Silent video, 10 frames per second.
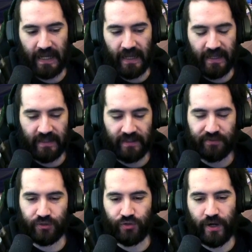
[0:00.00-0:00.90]
it leaves
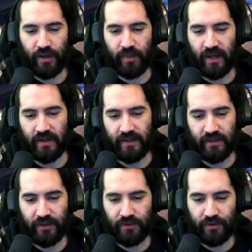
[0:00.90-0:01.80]
a trail behind it, the
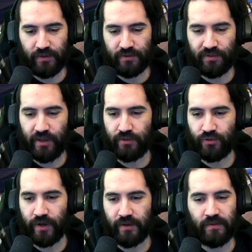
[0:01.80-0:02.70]
little snail
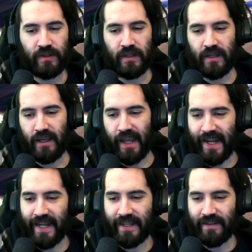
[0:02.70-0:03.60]
trail.
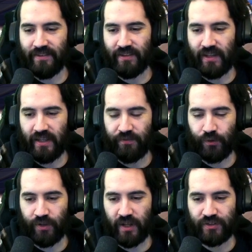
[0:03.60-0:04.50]
And if you
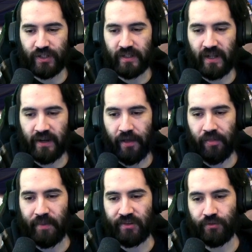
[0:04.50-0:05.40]
touch it, an
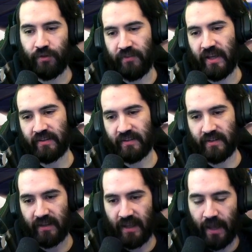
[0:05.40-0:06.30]
elemental effect
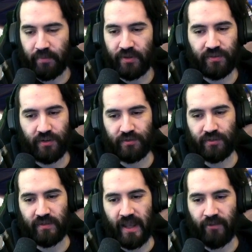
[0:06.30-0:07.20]
happens. There's
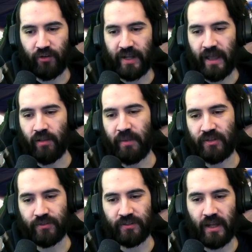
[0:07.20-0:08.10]
every
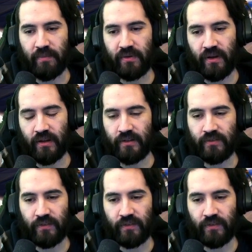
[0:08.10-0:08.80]
elemental type of